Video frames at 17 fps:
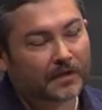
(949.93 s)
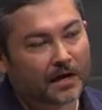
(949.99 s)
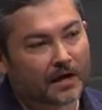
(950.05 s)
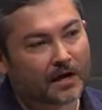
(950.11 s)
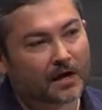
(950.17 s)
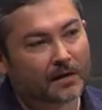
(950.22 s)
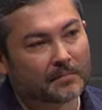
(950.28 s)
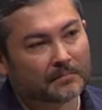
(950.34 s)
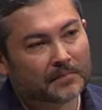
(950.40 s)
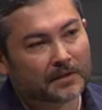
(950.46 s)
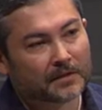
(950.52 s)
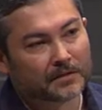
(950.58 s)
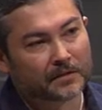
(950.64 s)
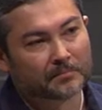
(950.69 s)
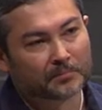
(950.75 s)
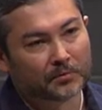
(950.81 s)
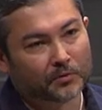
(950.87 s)

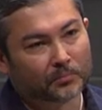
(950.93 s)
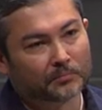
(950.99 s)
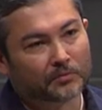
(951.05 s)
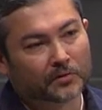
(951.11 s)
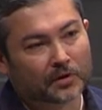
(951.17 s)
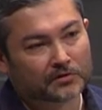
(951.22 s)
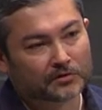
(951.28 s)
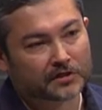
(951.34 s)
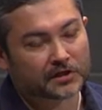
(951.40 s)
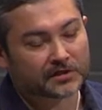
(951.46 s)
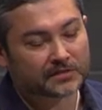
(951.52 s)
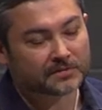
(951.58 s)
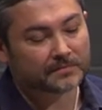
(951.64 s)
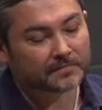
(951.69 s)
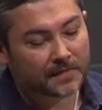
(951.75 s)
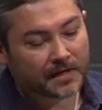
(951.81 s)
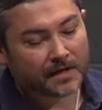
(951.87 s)
the build
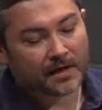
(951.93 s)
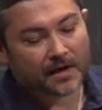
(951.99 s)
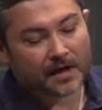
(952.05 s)
process.